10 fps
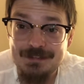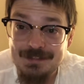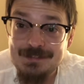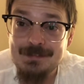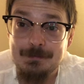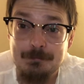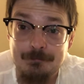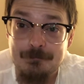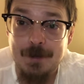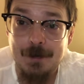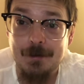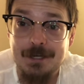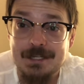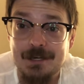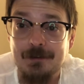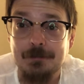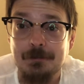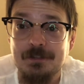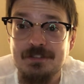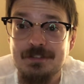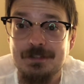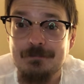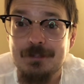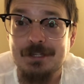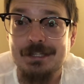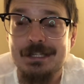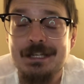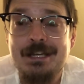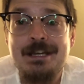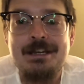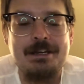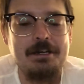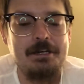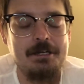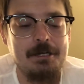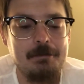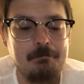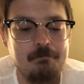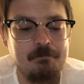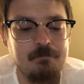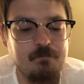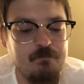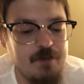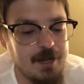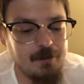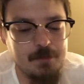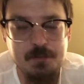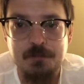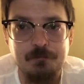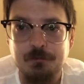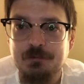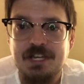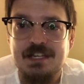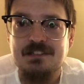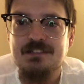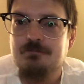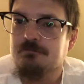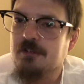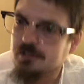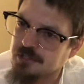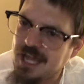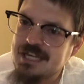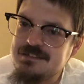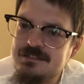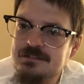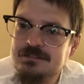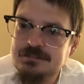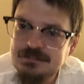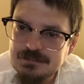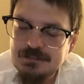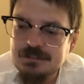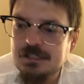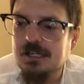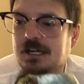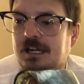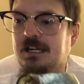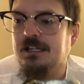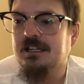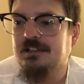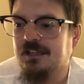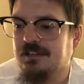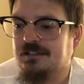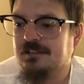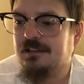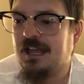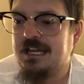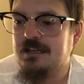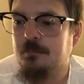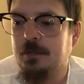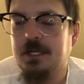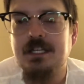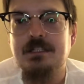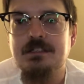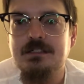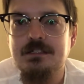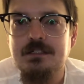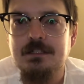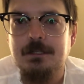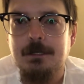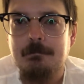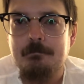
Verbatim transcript: this is very characteristic of honey. Uh, very beautiful taste. Light. Uh, it, it's light, but, um,